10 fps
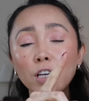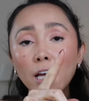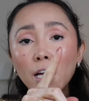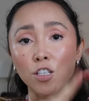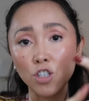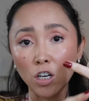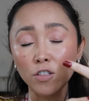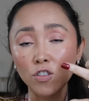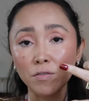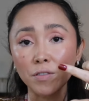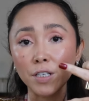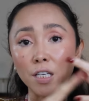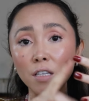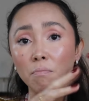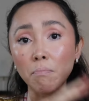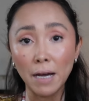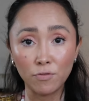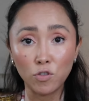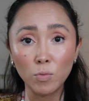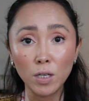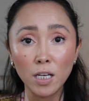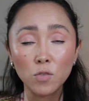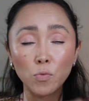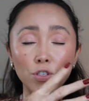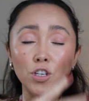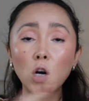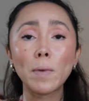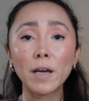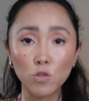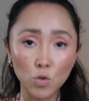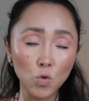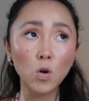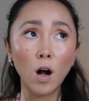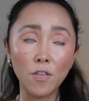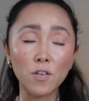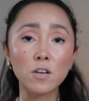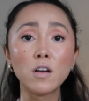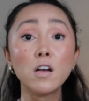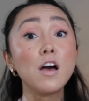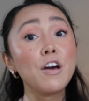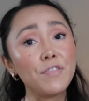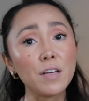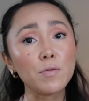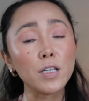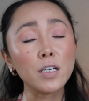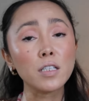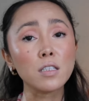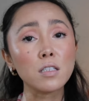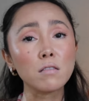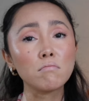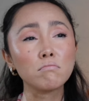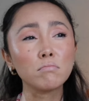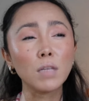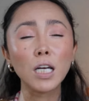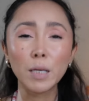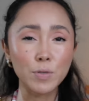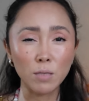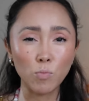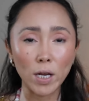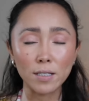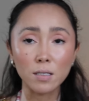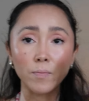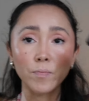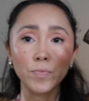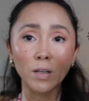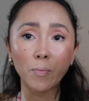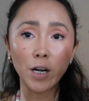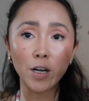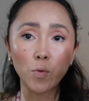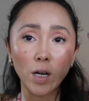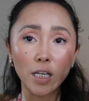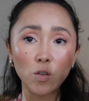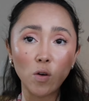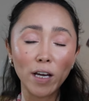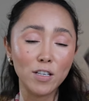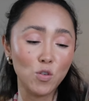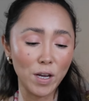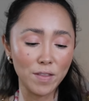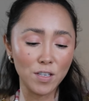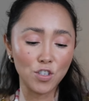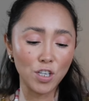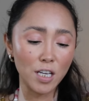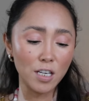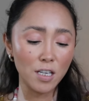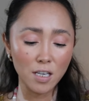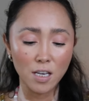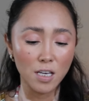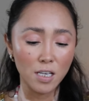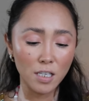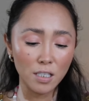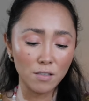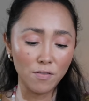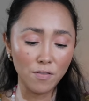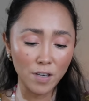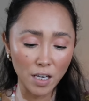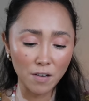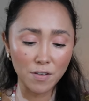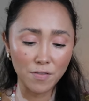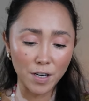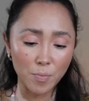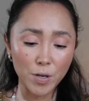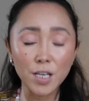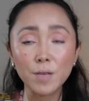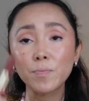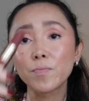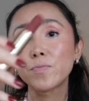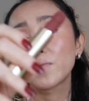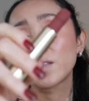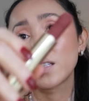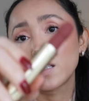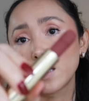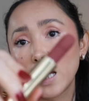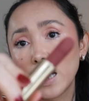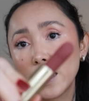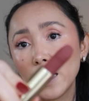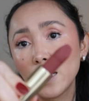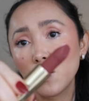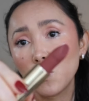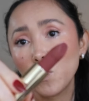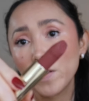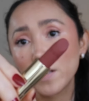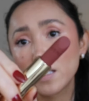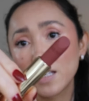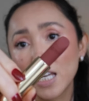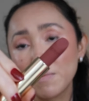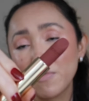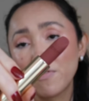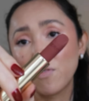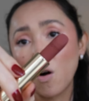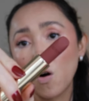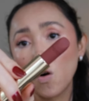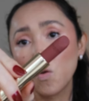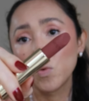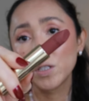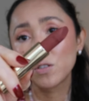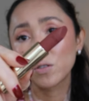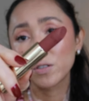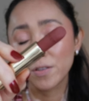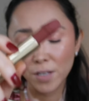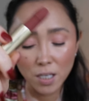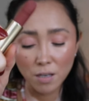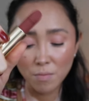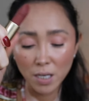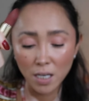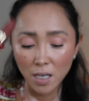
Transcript: and Charlotte Tilbury matte formulas, which are my two other favorite lipstick brands. But anyway, let's go ahead and try this shade. It is very, very pretty. Again, with the same fall winter theme.